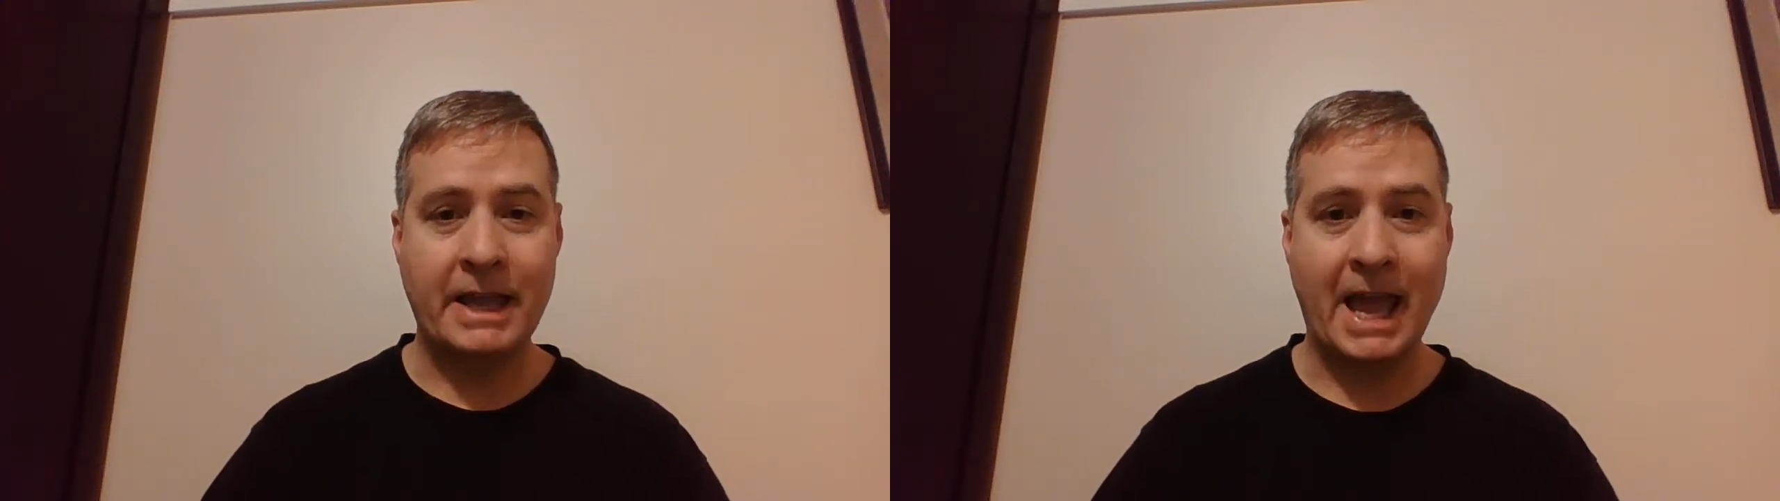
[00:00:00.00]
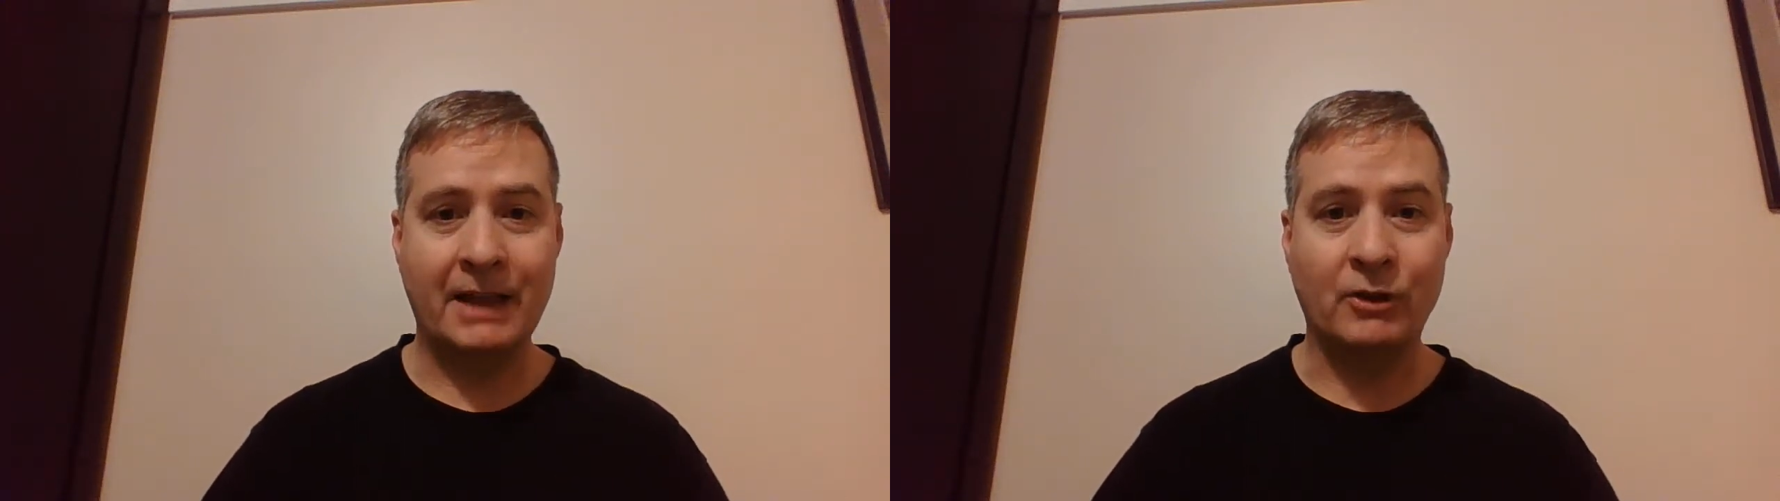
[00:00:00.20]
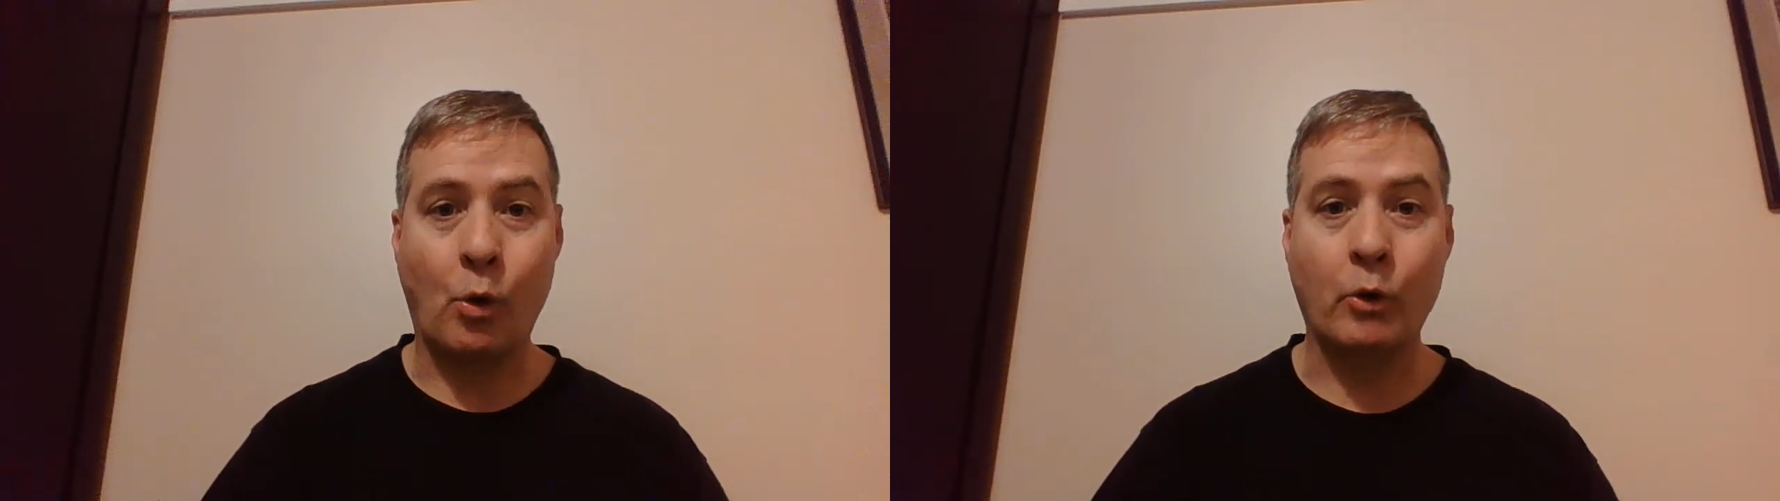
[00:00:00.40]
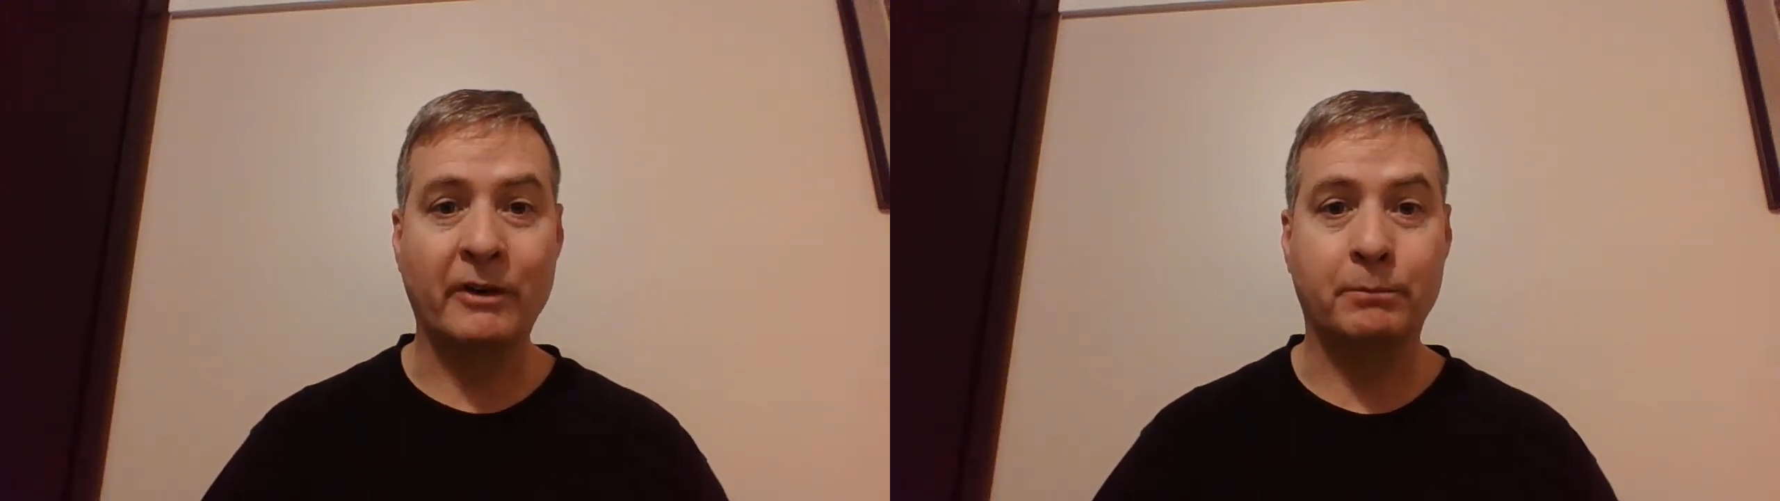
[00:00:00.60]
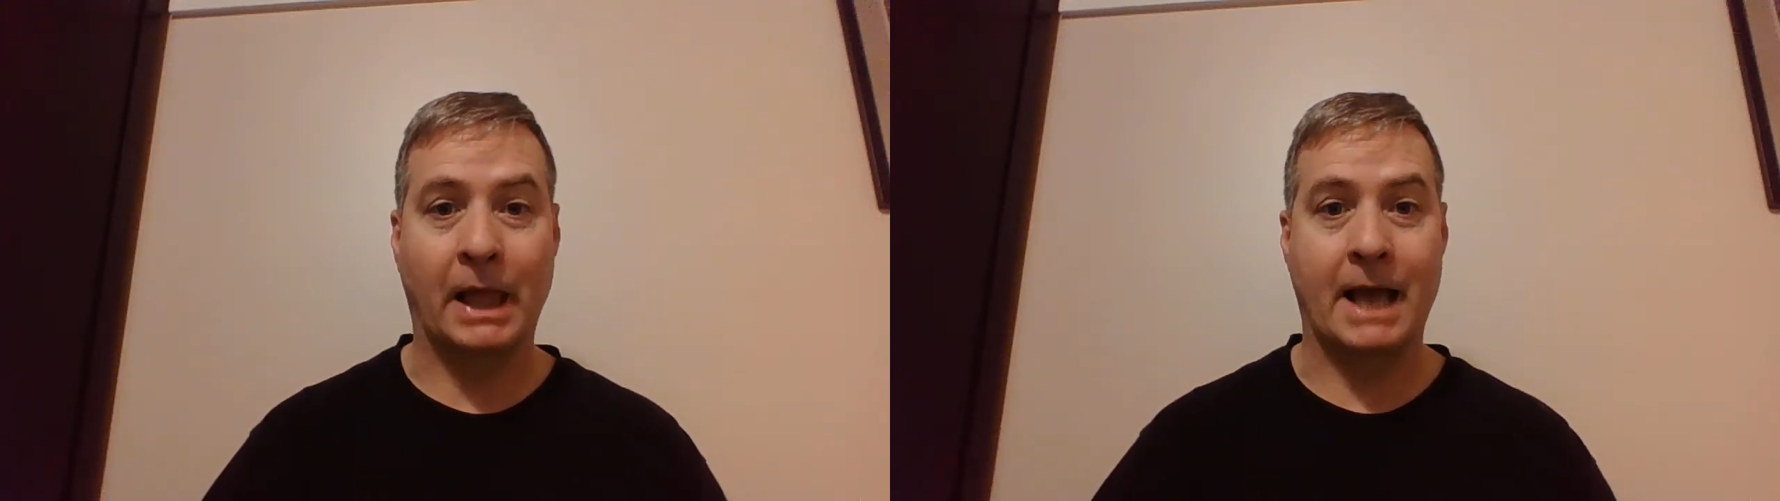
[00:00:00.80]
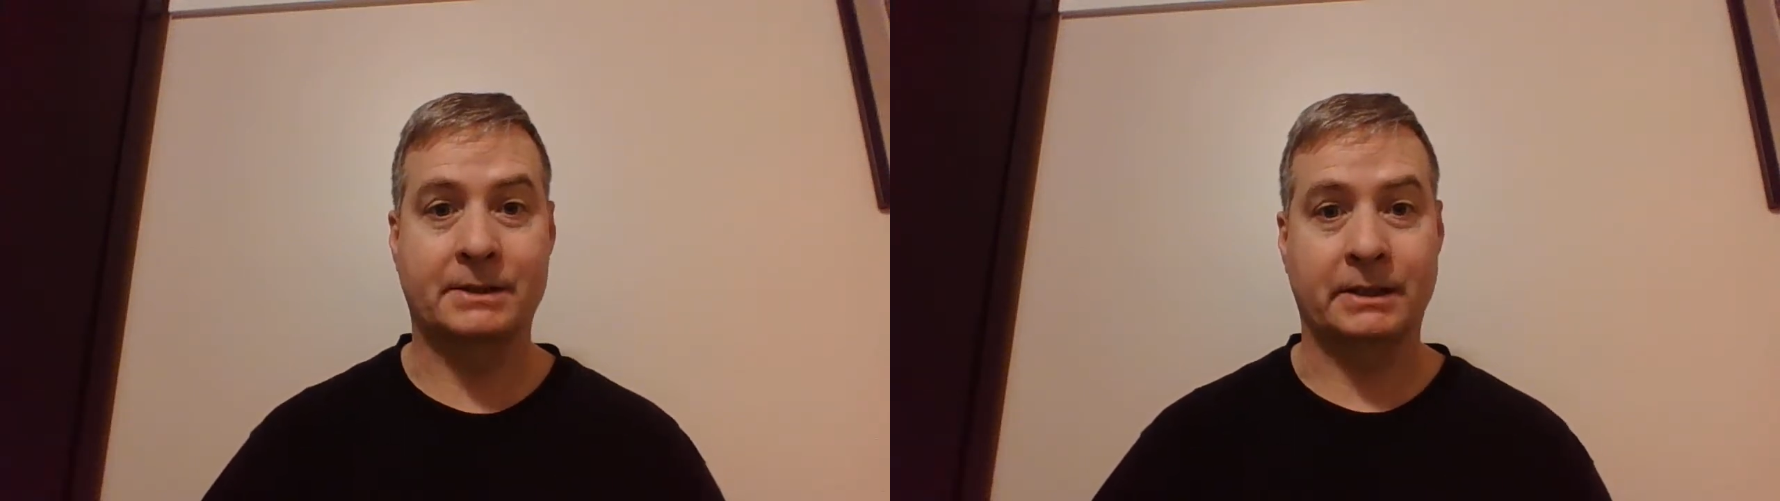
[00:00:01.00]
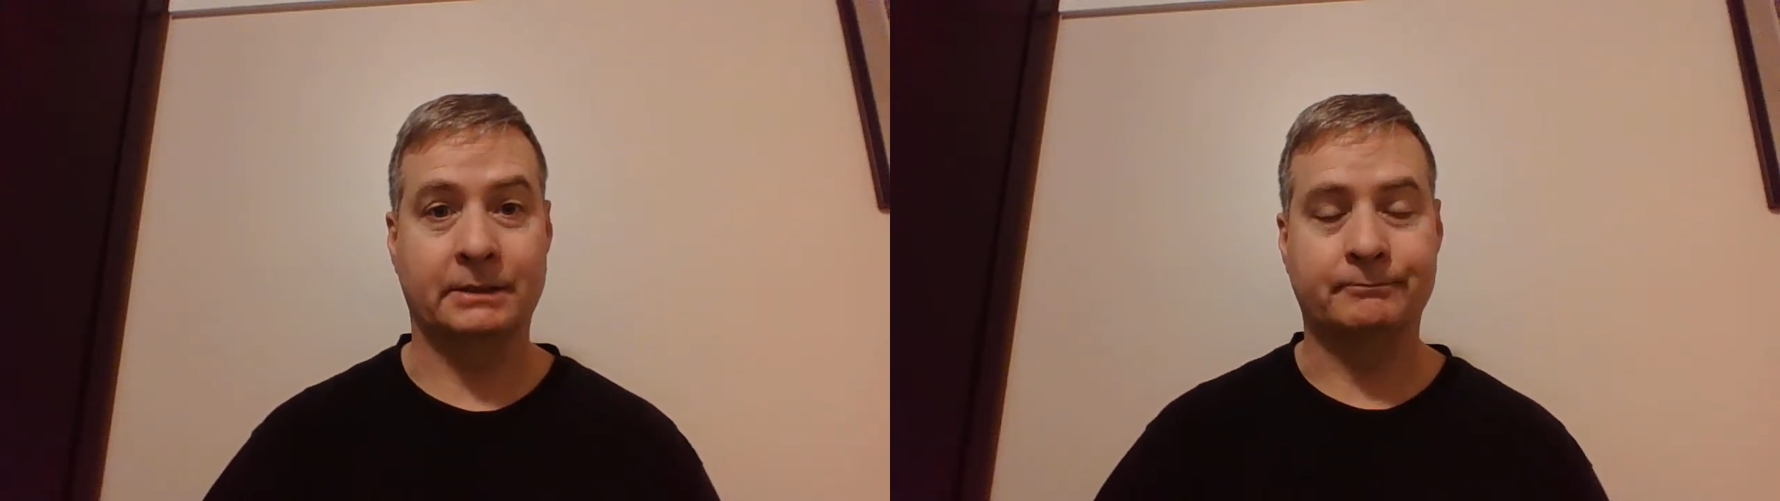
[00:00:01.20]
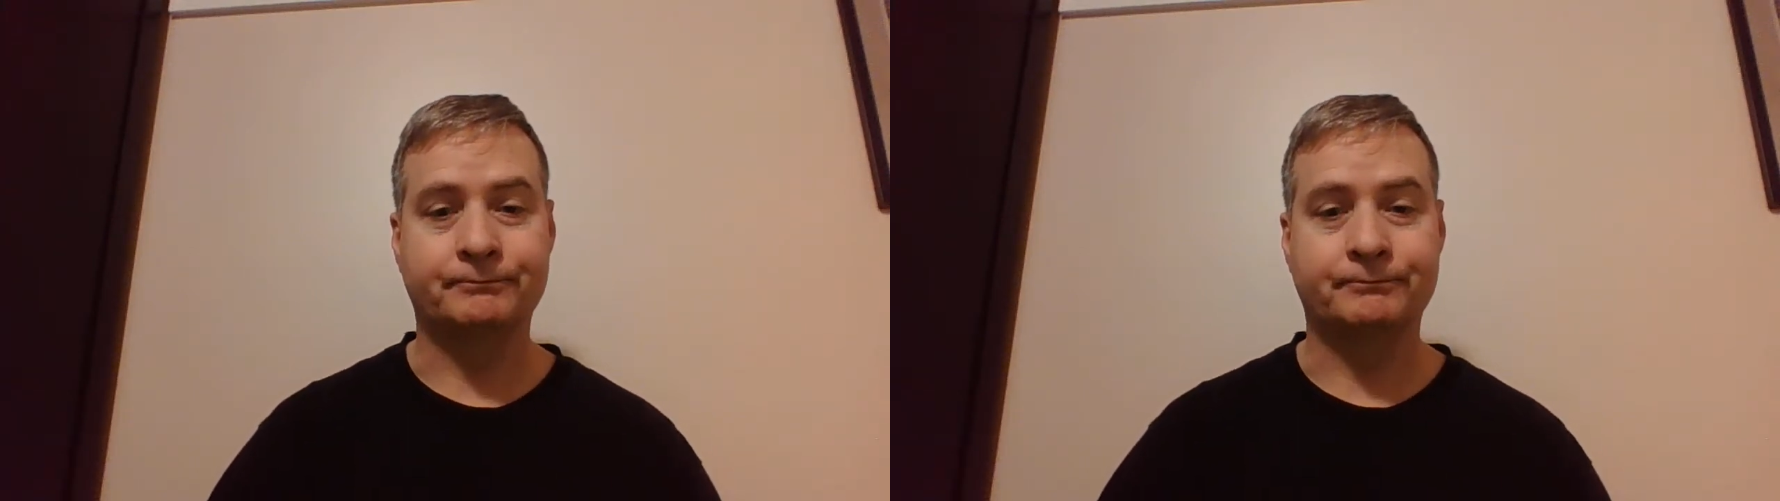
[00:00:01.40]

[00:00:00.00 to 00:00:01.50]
had the Horn of Blasting.